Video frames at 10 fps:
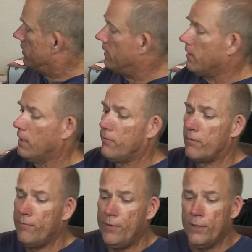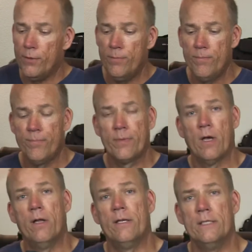did a little review
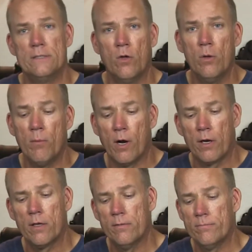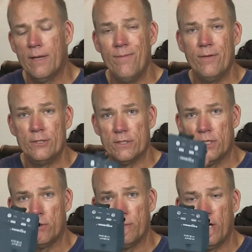on the Solomark night vision
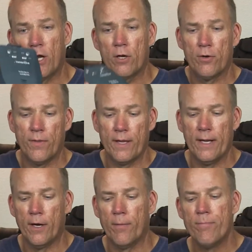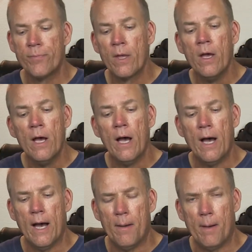little monocular thing here.
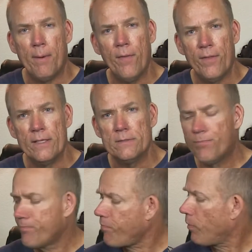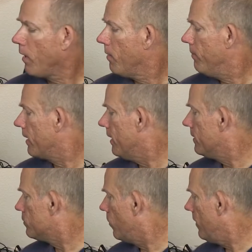I bought this
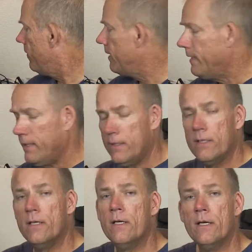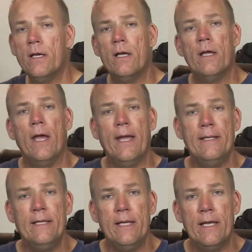because with the
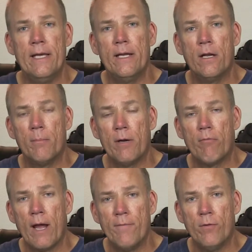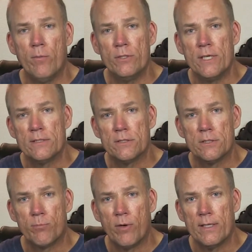ATN on my rifle, which has a
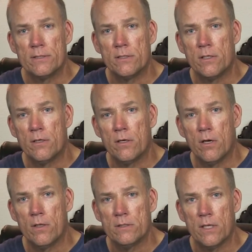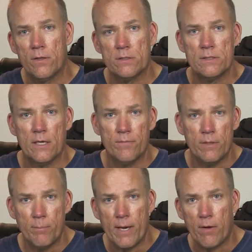suppressor and all this other stuff,
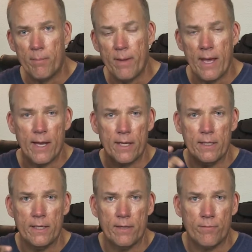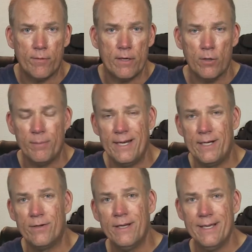and the battery pack and the infrared
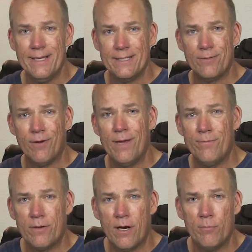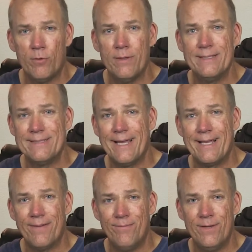illuminator, the rifle combo is
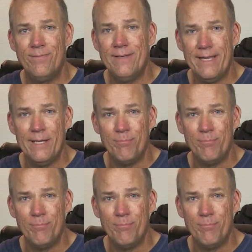like 15